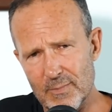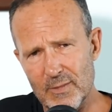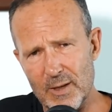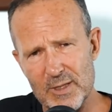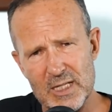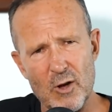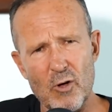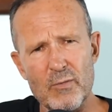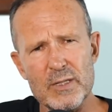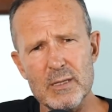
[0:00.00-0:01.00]

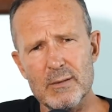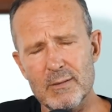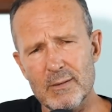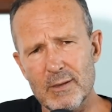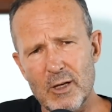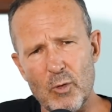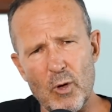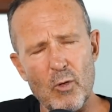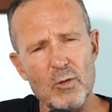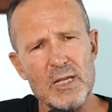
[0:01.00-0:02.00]
themselves, who are
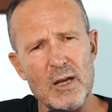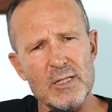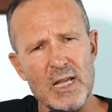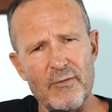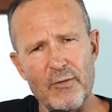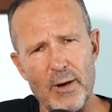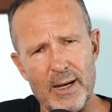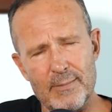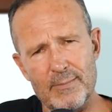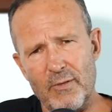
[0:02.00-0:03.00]
also suffering
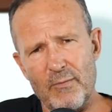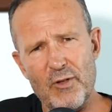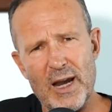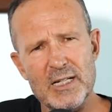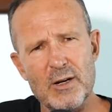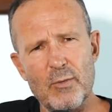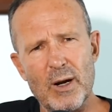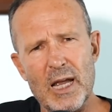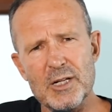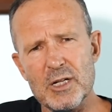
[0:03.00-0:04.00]
from fractured
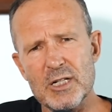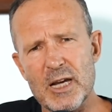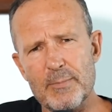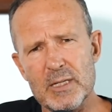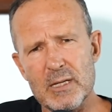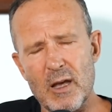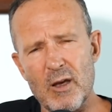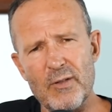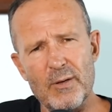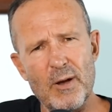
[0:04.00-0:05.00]
relationships
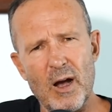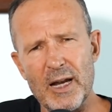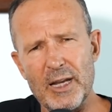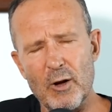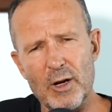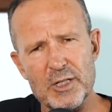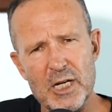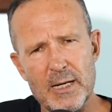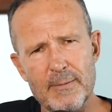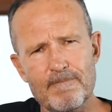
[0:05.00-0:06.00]
over
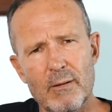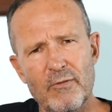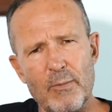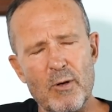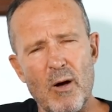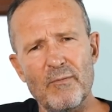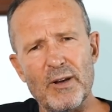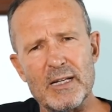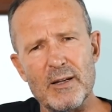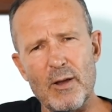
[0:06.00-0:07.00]
ideology, from
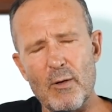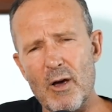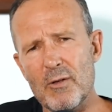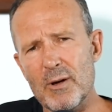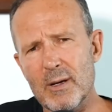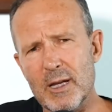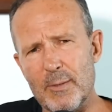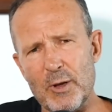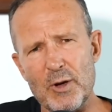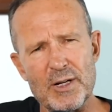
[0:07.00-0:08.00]
conflict in their own
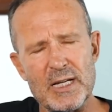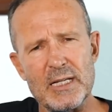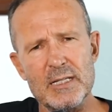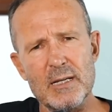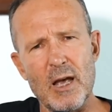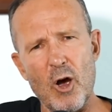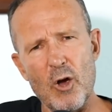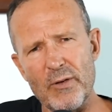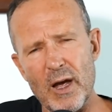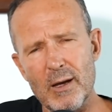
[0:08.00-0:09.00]
communities
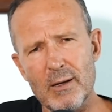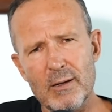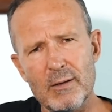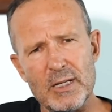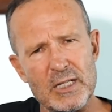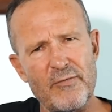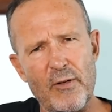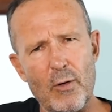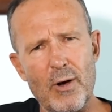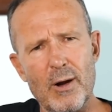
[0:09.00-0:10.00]
over this
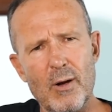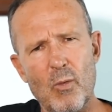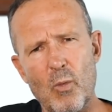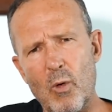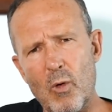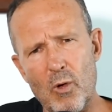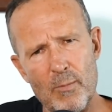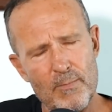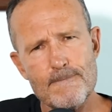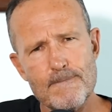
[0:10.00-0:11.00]
foreign war,
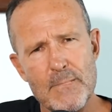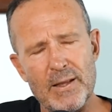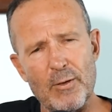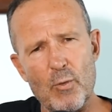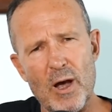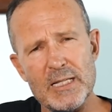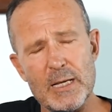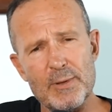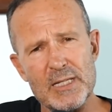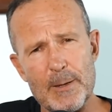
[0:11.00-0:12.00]
and the rising
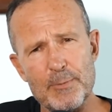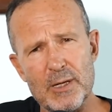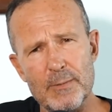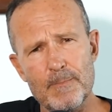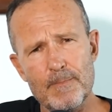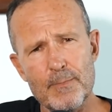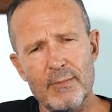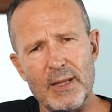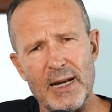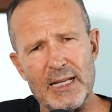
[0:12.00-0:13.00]
perception
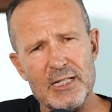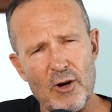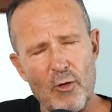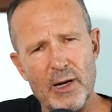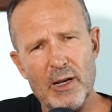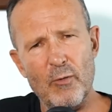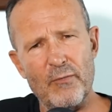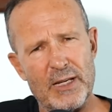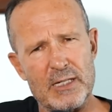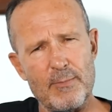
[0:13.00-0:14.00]
that historical
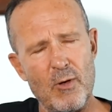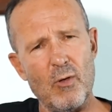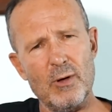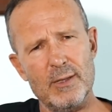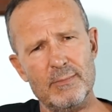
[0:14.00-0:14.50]
victimhood,